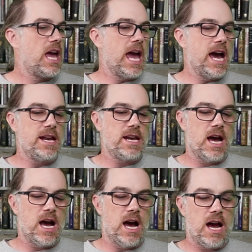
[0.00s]
And
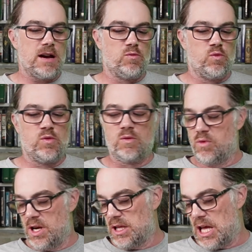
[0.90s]
I
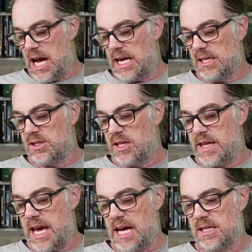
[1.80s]
realized
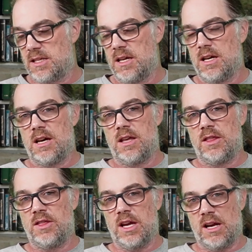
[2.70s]
that
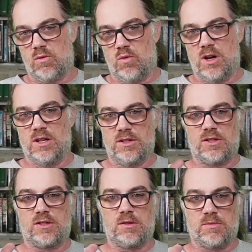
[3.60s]
there
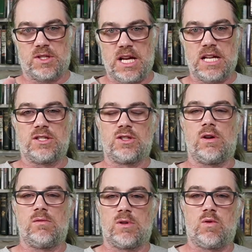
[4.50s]
was some
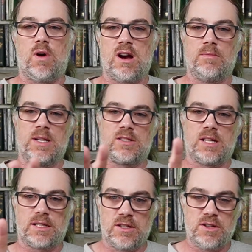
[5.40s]
statutory requirements
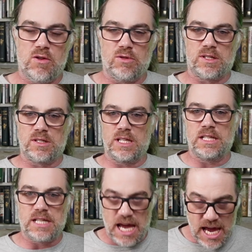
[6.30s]
that the notice
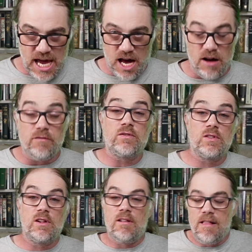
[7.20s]
need to have,
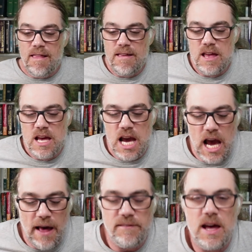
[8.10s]

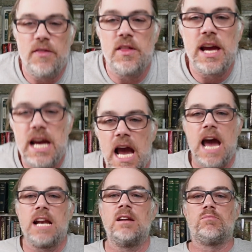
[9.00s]
and that they
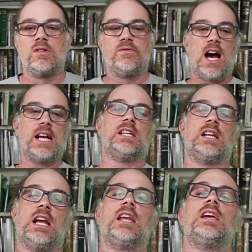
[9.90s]
hadn't provided
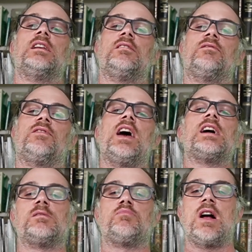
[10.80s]
any. And in
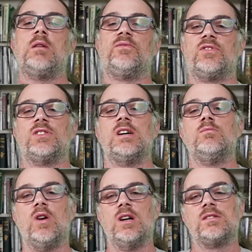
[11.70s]
fact, the problem for
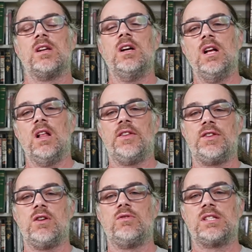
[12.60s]
them was the
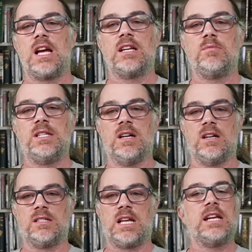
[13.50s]
notice had to be
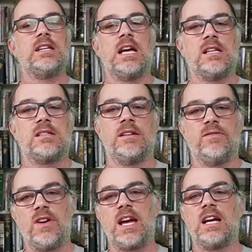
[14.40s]
done 10 days in
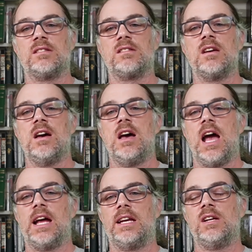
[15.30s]
advance.
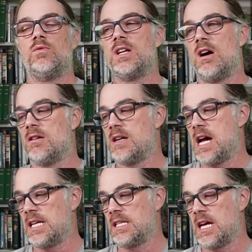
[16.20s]
And here we are
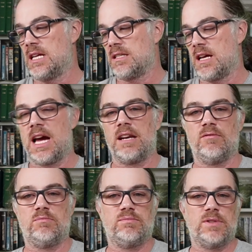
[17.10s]
9 days ahead
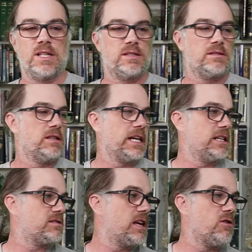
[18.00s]
of the
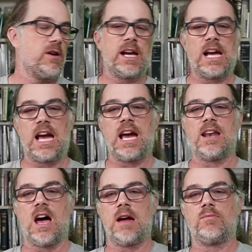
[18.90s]
latest hearing,
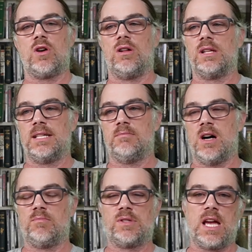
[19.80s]
and I'm calling them
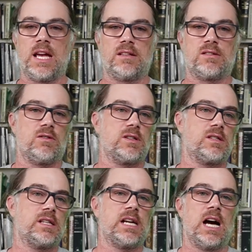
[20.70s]
up saying,
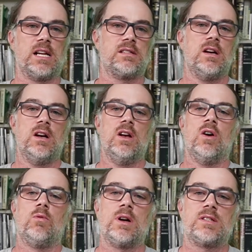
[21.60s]
seriously, guys,
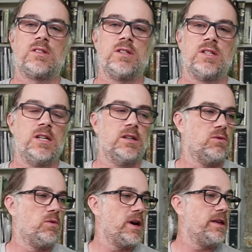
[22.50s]
what's the deal
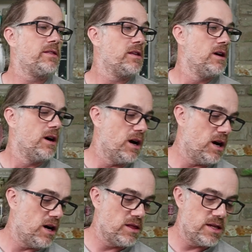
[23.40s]
with
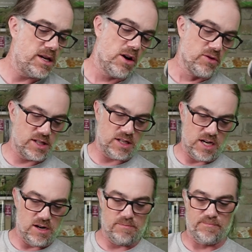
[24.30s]
the notice
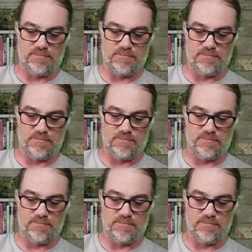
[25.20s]
here?